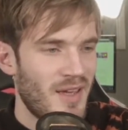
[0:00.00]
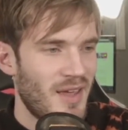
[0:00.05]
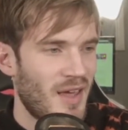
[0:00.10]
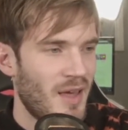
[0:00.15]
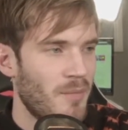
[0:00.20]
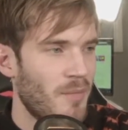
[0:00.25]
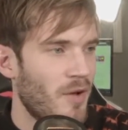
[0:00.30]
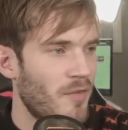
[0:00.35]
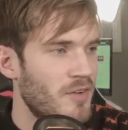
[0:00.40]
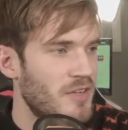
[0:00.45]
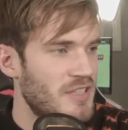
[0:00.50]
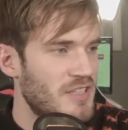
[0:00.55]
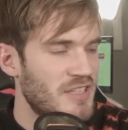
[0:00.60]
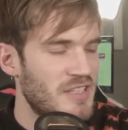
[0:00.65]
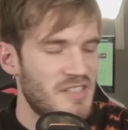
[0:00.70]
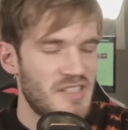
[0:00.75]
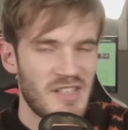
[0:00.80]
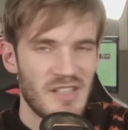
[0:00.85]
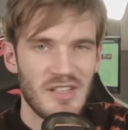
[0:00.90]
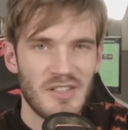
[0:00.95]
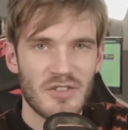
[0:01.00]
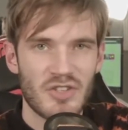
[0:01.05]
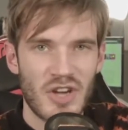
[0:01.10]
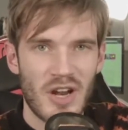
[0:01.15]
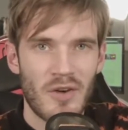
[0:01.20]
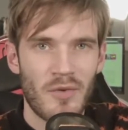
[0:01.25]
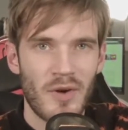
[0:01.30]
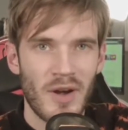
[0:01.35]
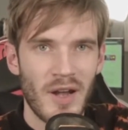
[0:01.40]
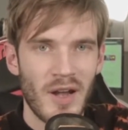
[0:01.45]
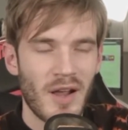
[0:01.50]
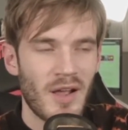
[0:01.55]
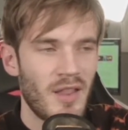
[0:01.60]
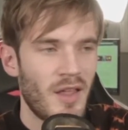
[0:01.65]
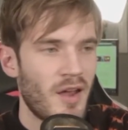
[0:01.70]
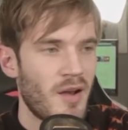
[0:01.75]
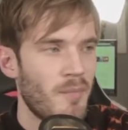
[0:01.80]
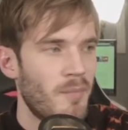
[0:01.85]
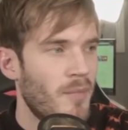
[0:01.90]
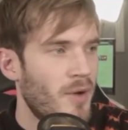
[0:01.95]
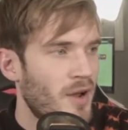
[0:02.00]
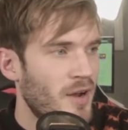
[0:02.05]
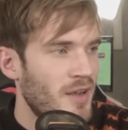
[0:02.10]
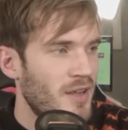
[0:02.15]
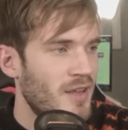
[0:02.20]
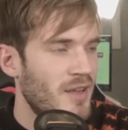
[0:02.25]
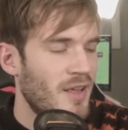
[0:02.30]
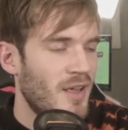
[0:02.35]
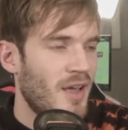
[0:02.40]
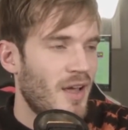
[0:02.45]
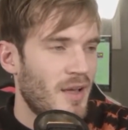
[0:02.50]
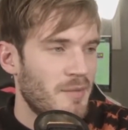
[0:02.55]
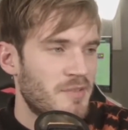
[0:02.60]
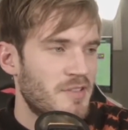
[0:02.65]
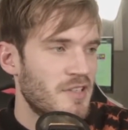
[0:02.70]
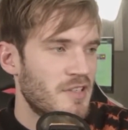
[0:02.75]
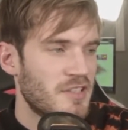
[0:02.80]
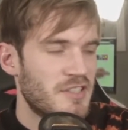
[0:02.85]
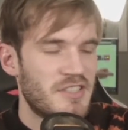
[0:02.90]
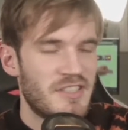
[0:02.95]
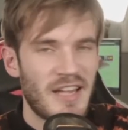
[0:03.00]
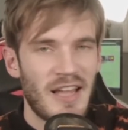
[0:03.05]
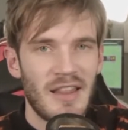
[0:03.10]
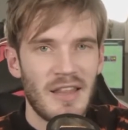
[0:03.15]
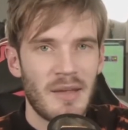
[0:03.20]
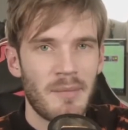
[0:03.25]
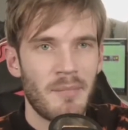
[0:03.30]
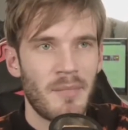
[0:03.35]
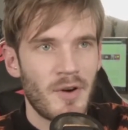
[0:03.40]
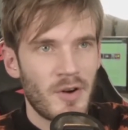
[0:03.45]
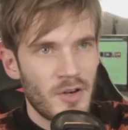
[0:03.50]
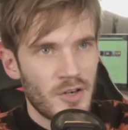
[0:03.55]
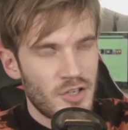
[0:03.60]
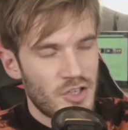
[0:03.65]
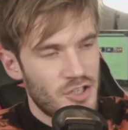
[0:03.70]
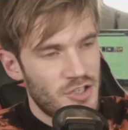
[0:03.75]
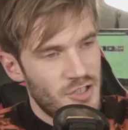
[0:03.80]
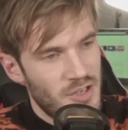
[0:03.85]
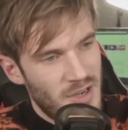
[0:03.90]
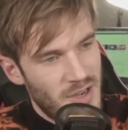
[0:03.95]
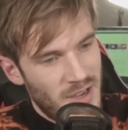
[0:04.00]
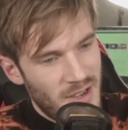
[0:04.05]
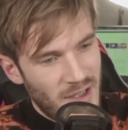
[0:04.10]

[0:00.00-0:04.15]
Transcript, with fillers: I'm obviously still generating a lot of money. I'm still selling merch.